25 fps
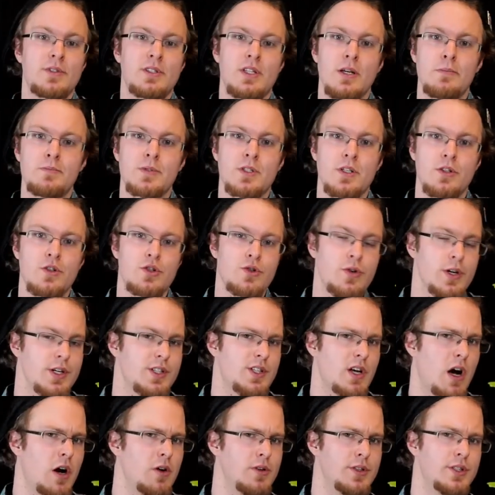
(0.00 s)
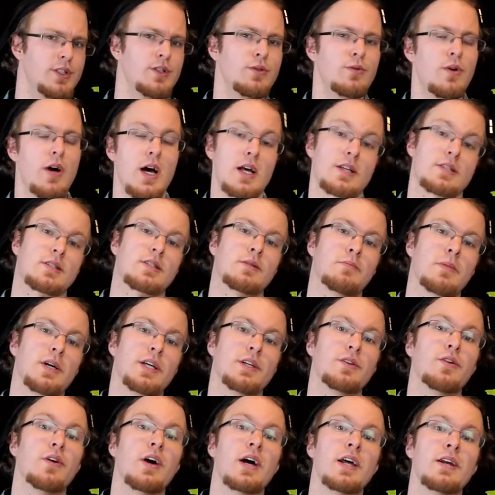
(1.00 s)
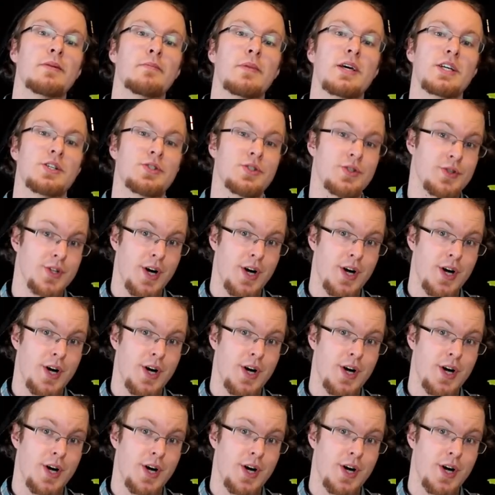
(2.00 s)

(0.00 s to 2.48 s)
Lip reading: tips and tricks how you estimate your animation